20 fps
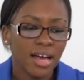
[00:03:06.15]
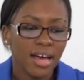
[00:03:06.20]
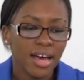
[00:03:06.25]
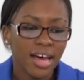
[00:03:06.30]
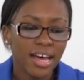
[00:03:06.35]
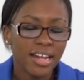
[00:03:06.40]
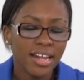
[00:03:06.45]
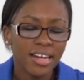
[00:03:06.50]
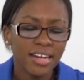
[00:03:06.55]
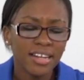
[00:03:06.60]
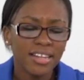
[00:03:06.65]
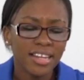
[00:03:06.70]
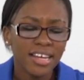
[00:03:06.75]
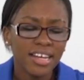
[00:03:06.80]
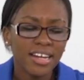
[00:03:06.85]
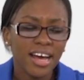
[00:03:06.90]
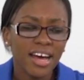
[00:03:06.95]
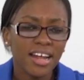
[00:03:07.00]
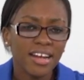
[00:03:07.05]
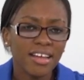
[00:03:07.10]
And then
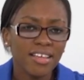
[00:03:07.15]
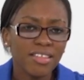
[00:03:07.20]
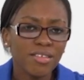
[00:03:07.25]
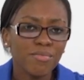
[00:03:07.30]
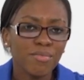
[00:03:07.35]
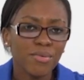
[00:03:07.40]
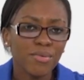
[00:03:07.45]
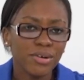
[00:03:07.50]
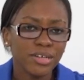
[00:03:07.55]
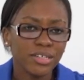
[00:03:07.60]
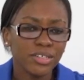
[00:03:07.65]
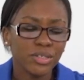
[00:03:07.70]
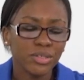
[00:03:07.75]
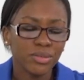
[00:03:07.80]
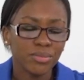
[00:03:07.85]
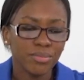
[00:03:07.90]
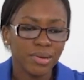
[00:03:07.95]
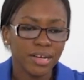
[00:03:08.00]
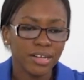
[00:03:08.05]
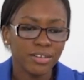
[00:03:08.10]
another point
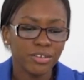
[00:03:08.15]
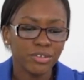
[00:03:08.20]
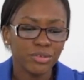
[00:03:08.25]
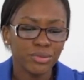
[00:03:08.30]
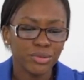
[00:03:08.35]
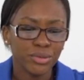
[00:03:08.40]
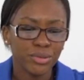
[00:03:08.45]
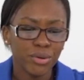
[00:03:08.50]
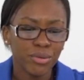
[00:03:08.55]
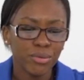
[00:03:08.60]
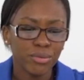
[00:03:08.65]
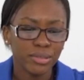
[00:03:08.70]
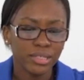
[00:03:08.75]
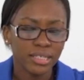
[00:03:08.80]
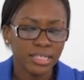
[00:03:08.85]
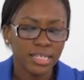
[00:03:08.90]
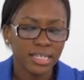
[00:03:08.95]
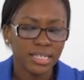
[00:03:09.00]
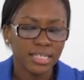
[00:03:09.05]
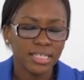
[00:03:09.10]
to note
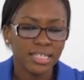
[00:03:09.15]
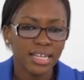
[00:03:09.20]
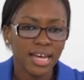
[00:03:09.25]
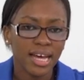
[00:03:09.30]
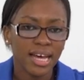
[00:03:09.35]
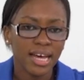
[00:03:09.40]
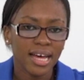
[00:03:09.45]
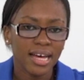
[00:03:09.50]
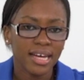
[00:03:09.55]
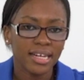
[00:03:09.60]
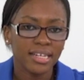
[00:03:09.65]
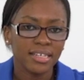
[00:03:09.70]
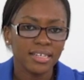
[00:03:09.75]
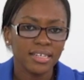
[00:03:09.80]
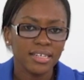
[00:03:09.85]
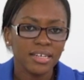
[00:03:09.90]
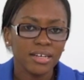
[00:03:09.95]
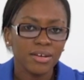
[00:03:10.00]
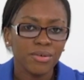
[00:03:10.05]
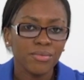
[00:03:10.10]
is that
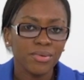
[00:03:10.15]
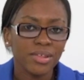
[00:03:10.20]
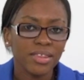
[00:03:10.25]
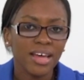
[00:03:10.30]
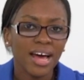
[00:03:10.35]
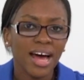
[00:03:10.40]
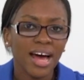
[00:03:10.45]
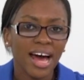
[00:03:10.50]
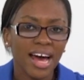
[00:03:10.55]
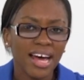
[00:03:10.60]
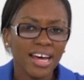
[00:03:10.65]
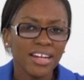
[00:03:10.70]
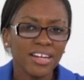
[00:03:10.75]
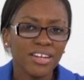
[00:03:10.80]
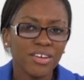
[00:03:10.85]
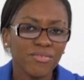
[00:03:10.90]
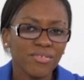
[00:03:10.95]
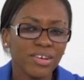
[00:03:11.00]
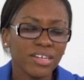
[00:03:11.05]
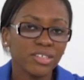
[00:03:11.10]
with the higher
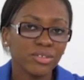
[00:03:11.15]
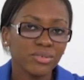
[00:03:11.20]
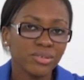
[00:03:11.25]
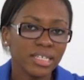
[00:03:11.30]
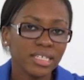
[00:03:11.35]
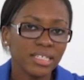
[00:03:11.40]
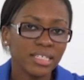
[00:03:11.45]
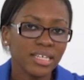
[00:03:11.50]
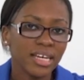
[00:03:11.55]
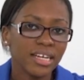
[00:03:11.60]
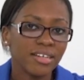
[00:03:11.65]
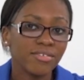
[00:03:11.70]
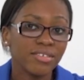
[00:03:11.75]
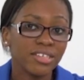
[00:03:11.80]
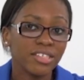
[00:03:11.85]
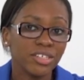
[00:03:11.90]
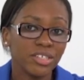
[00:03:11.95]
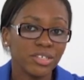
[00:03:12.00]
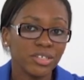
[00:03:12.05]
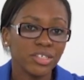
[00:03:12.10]
defect rates and
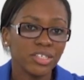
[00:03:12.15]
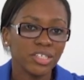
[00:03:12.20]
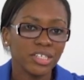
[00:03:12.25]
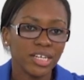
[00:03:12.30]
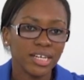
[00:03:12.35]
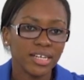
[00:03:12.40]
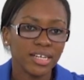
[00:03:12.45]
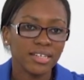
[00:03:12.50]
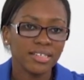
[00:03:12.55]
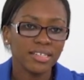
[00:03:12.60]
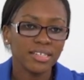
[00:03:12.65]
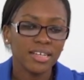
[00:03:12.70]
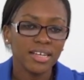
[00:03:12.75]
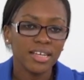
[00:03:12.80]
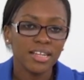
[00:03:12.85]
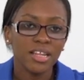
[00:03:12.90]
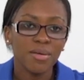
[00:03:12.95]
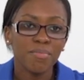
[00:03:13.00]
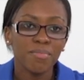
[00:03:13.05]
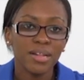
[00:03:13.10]
reduced yield,
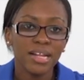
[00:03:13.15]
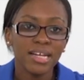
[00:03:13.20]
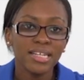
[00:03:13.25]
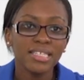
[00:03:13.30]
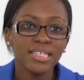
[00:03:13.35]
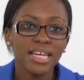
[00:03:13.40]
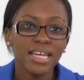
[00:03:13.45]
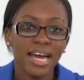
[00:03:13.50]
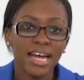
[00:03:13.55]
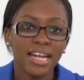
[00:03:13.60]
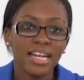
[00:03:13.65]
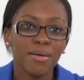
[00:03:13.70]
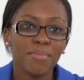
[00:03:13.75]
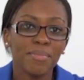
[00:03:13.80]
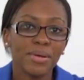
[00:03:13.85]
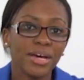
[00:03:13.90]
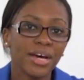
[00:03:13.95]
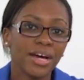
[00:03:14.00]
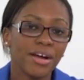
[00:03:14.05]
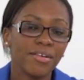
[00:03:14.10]
the plants end up
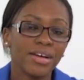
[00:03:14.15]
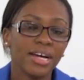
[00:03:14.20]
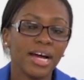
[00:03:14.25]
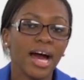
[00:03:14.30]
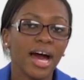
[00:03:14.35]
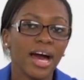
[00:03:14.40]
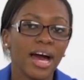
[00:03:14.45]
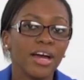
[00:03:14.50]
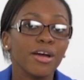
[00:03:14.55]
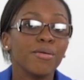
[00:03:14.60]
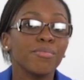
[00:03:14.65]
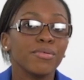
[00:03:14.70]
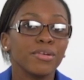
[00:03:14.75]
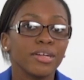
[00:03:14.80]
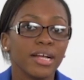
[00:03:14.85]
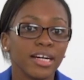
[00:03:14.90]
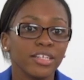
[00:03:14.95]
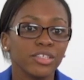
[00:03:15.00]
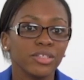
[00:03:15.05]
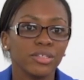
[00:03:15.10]
incurring higher
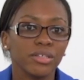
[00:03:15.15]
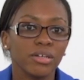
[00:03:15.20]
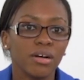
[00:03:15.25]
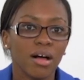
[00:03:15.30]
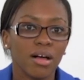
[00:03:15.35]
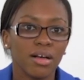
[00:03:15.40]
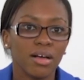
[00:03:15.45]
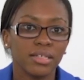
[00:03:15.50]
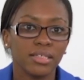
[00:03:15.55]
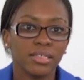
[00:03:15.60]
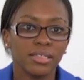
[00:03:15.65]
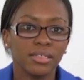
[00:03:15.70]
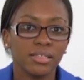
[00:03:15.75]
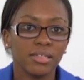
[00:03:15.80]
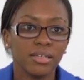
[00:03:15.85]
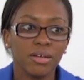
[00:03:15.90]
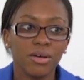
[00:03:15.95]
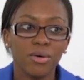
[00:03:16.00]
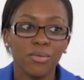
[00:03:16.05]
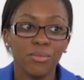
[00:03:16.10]
production cost,
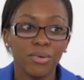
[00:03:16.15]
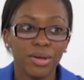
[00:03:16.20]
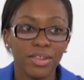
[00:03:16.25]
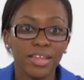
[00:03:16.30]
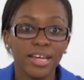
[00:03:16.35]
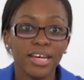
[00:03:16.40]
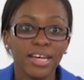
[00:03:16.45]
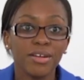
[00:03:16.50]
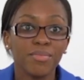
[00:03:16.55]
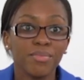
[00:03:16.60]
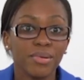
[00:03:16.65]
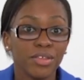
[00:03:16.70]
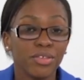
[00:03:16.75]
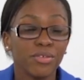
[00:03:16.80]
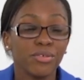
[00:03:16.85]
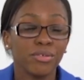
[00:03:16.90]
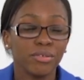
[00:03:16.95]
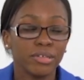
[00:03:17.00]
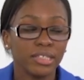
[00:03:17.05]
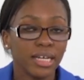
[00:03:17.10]
whether it be
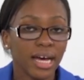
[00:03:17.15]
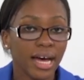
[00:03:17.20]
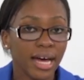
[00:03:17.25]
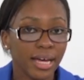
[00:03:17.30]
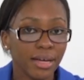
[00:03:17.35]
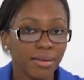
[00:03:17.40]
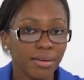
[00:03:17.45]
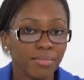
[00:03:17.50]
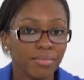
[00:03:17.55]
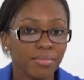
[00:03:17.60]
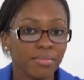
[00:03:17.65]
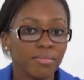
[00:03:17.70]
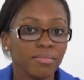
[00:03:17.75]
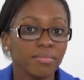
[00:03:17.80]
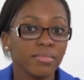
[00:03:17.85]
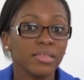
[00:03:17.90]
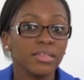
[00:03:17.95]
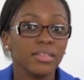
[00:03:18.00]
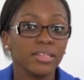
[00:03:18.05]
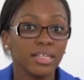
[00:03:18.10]
through time,
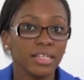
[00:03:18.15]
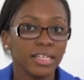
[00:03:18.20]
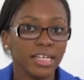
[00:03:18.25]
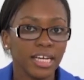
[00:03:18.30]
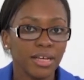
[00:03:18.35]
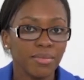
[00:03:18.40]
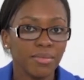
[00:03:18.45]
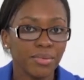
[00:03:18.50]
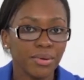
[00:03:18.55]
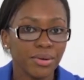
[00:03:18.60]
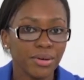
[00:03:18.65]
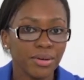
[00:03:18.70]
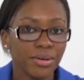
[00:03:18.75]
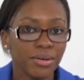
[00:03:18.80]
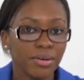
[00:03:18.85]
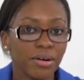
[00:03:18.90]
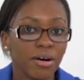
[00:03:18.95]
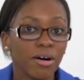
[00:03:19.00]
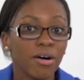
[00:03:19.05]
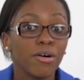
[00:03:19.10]
the labor,
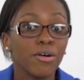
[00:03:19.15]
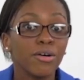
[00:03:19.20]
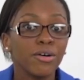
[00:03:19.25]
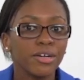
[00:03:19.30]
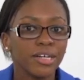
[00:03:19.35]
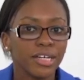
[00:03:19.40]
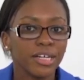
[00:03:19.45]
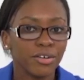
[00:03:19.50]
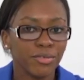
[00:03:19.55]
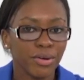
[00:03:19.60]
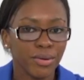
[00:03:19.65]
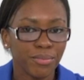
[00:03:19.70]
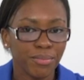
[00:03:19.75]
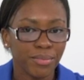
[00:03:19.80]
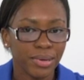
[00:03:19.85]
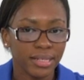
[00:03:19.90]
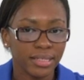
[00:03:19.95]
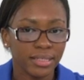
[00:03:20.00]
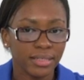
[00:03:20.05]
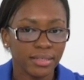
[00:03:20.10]
or equipment.